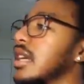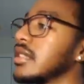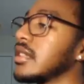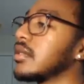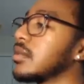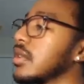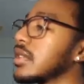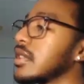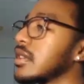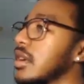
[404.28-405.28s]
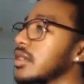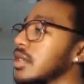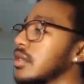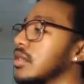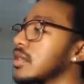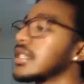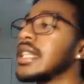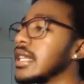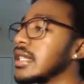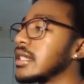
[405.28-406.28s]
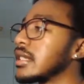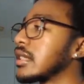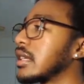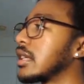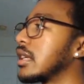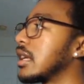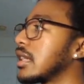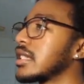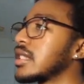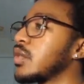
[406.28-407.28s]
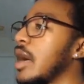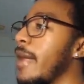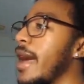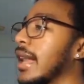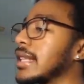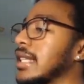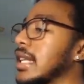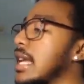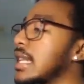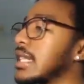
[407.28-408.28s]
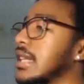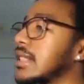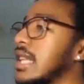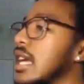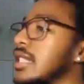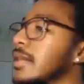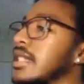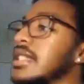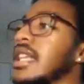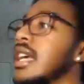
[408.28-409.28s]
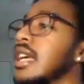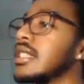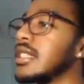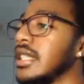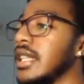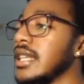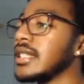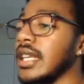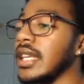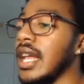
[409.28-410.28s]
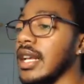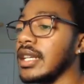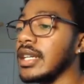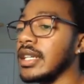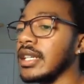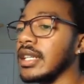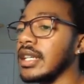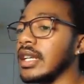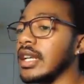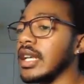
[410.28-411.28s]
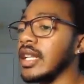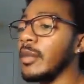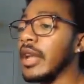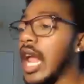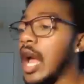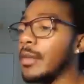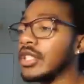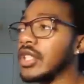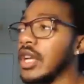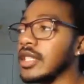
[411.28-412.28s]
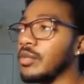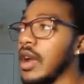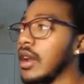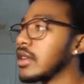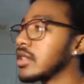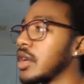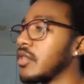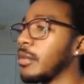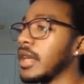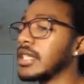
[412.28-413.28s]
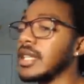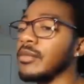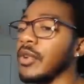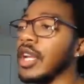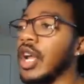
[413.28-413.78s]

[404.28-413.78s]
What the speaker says: The world is on her shoulders. It is. This is why Magnus cannot stay at this house, because Celeste cannot cook. No matter how much she tries to pride herself in being some great